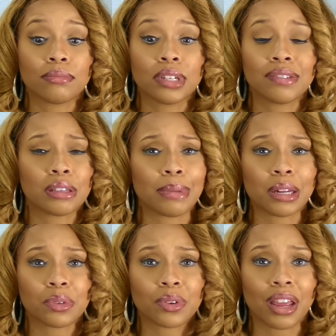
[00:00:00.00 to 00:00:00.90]
if
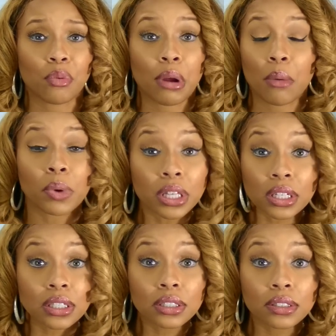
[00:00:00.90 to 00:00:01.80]
somebody was gonna have a problem with
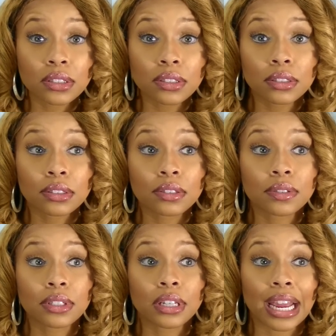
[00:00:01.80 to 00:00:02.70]
it,
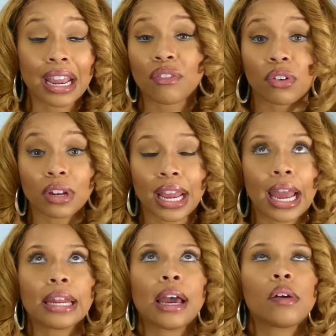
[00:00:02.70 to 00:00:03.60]
like, ever. Like,
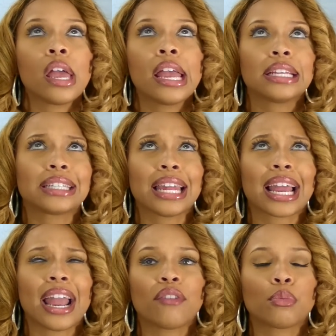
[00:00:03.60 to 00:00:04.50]
it's not
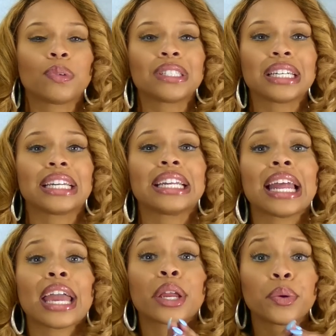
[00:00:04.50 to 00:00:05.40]
like I ever presented it
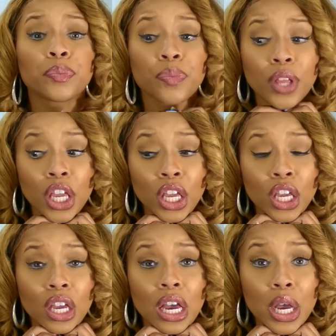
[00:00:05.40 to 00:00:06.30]
like,
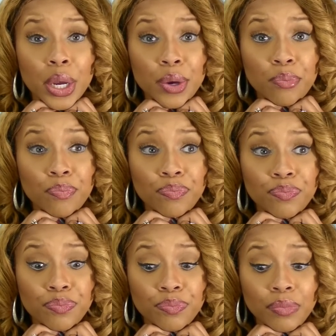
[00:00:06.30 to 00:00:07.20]

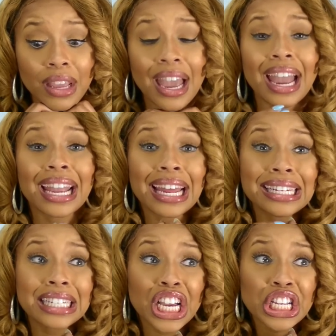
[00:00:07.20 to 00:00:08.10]
I gotta
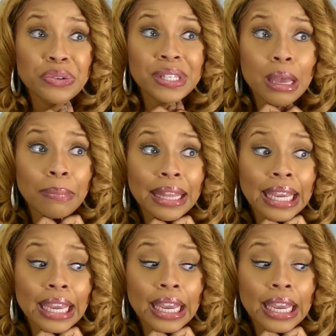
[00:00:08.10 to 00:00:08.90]
tell you something,